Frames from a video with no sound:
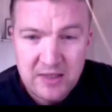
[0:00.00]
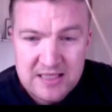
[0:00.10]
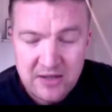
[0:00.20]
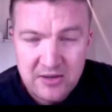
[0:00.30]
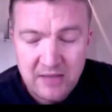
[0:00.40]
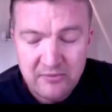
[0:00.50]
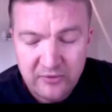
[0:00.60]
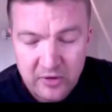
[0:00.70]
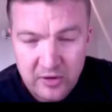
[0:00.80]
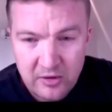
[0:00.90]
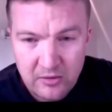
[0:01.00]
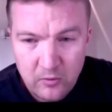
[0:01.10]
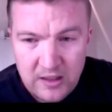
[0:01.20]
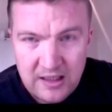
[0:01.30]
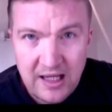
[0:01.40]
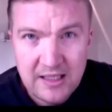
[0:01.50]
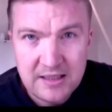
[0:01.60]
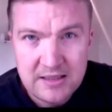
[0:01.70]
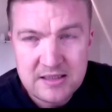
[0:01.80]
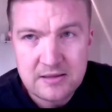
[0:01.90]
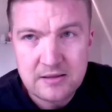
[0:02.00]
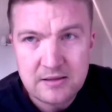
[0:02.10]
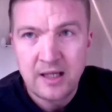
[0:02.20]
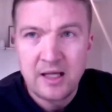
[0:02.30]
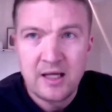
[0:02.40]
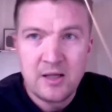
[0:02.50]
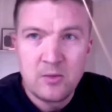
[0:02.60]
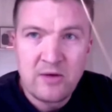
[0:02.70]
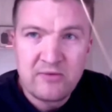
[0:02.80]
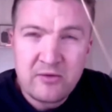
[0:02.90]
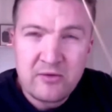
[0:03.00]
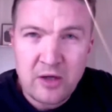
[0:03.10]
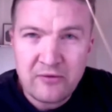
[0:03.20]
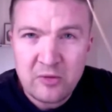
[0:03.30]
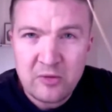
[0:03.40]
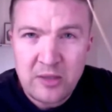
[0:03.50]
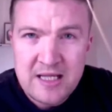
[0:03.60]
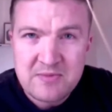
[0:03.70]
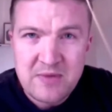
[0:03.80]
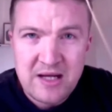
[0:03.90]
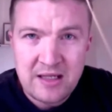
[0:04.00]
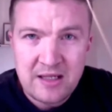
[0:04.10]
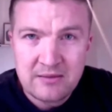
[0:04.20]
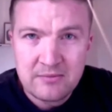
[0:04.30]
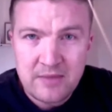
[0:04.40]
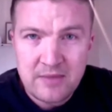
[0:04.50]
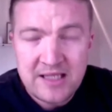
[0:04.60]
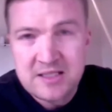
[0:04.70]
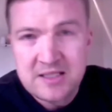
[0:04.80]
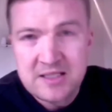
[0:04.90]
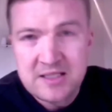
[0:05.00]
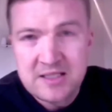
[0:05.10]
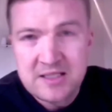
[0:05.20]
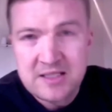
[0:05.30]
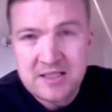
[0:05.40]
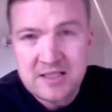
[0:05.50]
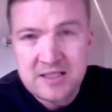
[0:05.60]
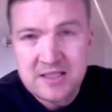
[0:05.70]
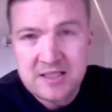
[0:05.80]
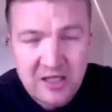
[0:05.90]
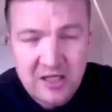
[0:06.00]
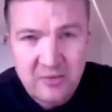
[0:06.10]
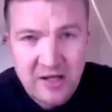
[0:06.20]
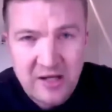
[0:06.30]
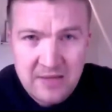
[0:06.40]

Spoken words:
you came through the weekend, whether you've got a few players back like Edinson or Fred perhaps.